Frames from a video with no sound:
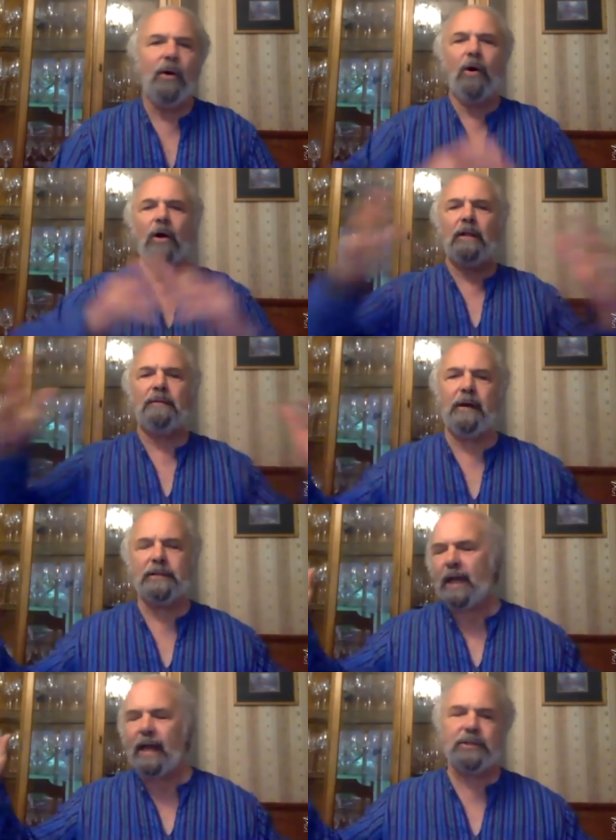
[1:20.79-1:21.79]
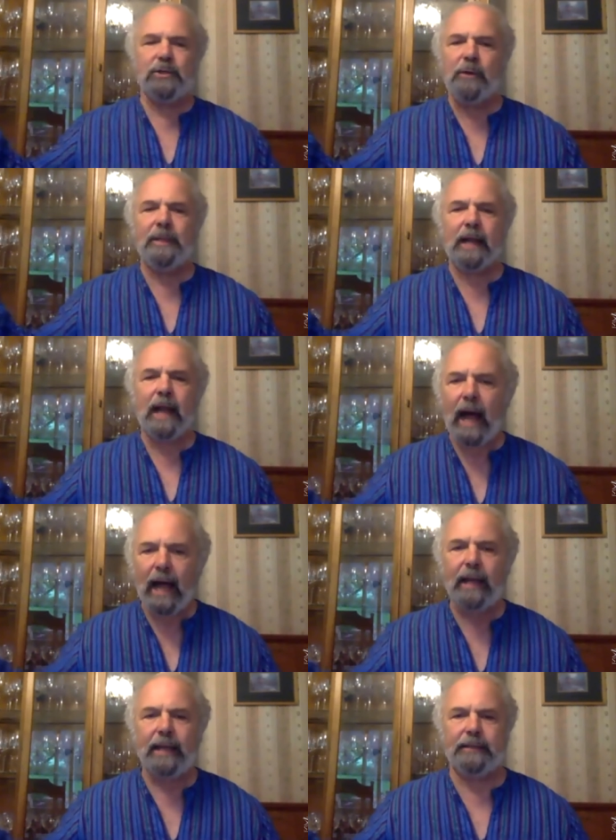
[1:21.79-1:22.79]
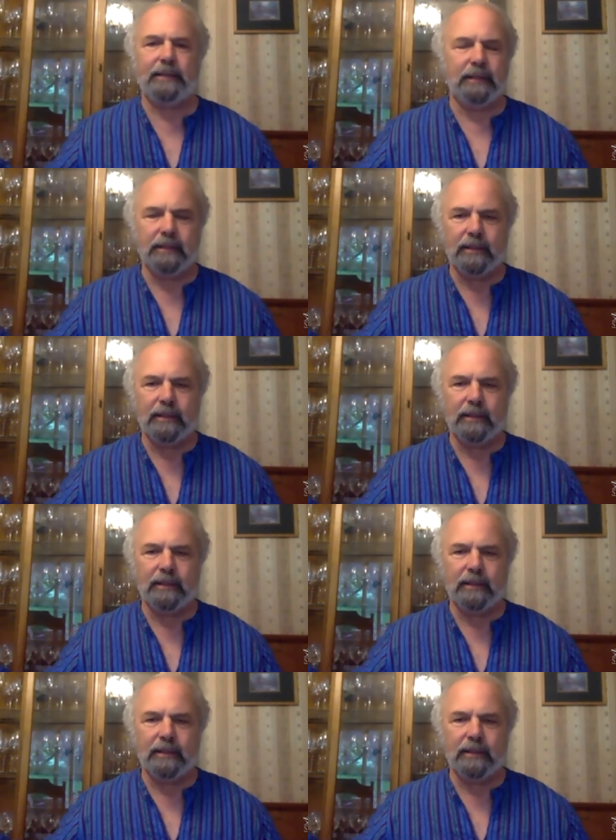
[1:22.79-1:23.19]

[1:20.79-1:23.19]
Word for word: all of us as humankind,